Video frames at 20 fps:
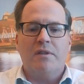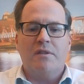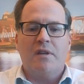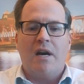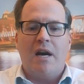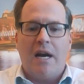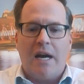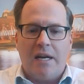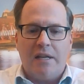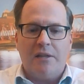It's a
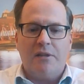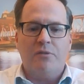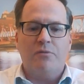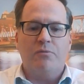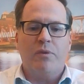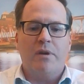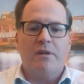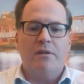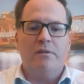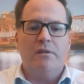highly
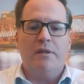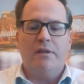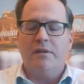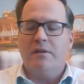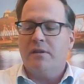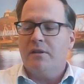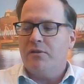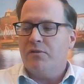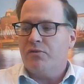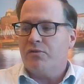
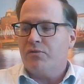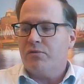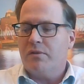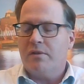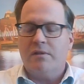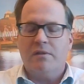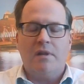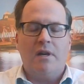regulated industry.